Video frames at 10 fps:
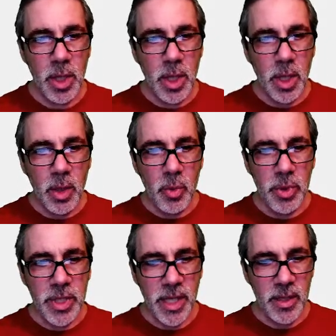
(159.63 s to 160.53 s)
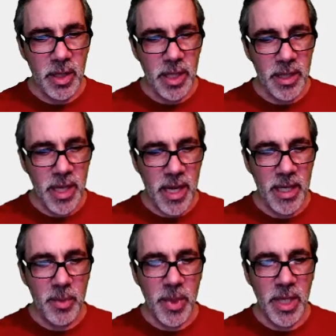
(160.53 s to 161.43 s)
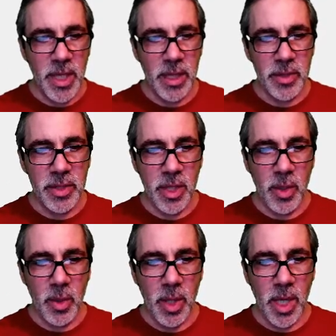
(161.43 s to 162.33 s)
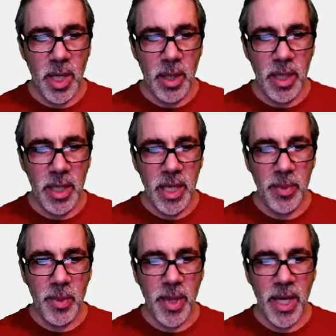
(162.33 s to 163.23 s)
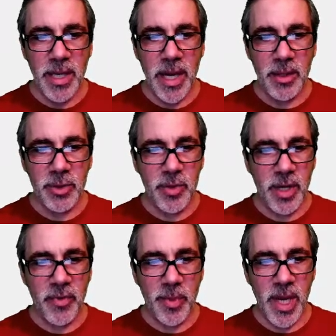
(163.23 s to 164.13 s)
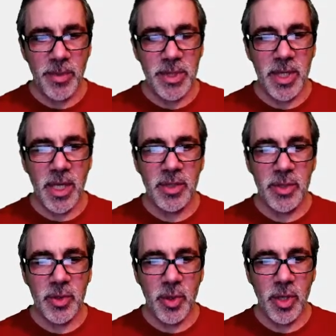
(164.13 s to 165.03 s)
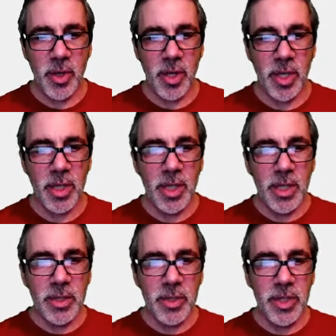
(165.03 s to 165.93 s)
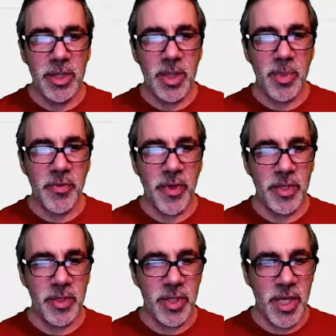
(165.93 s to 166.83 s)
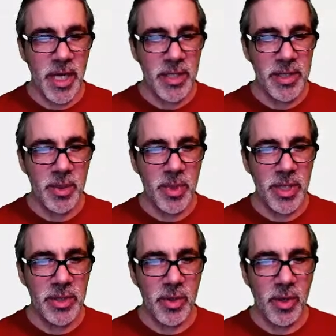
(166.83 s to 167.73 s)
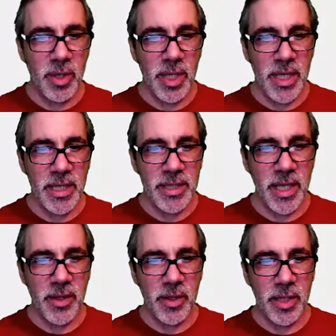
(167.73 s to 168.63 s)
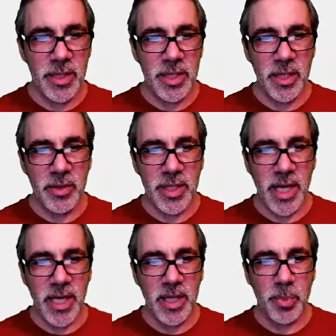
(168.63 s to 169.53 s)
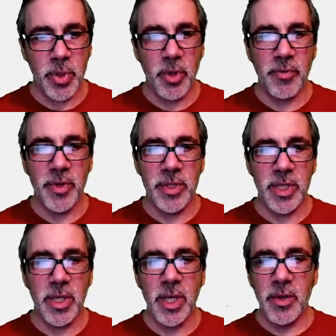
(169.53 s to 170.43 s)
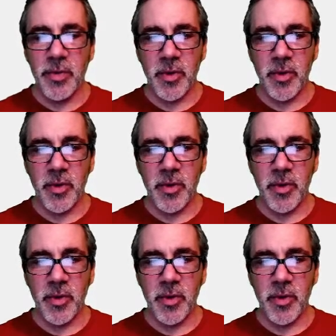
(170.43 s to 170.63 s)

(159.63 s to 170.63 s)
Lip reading: we'll take a look at that in a minute. So enable buy it now direct from Amazon, store cart. So these are some of the features you get. Some of these are all, like I said, the list it'll say in the pro version. But right